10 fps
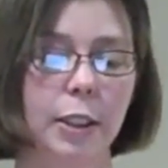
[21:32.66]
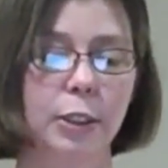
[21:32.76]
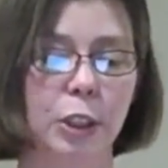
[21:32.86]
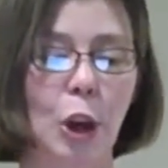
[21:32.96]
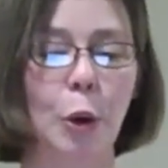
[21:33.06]

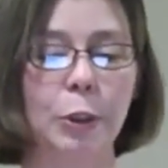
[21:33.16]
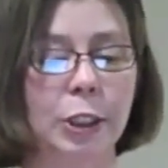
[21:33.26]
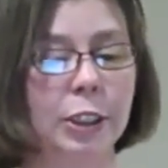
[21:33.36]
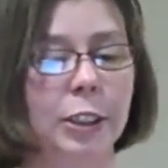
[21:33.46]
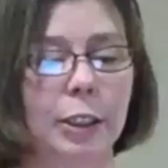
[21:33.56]
So
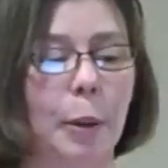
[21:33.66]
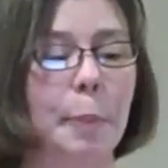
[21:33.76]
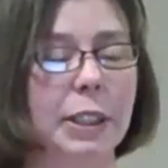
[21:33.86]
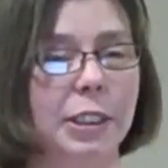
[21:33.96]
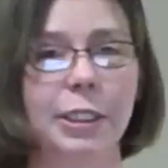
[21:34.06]
just,
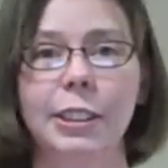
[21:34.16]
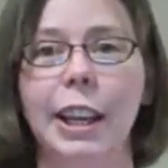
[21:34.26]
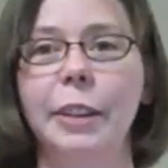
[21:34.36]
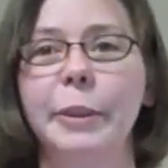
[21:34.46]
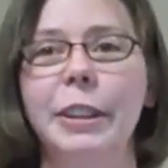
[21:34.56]
but just
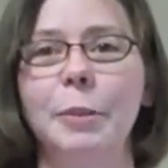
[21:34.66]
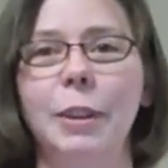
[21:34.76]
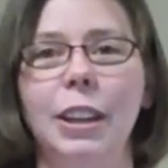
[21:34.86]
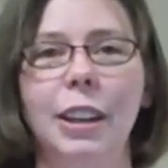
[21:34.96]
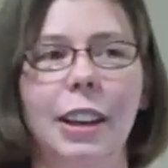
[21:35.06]
like with the
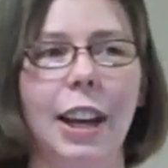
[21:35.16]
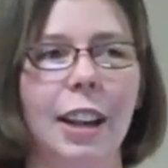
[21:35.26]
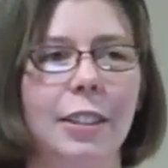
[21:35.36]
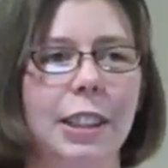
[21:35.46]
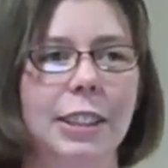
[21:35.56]
media
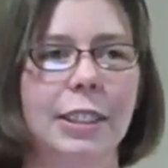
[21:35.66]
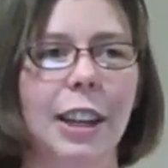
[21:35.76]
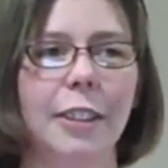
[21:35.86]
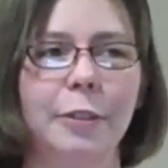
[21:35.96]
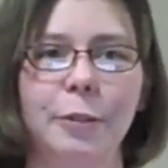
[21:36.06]
gallery
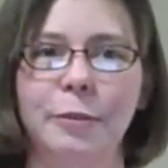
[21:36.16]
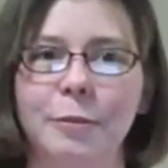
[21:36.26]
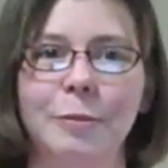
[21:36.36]
stuff,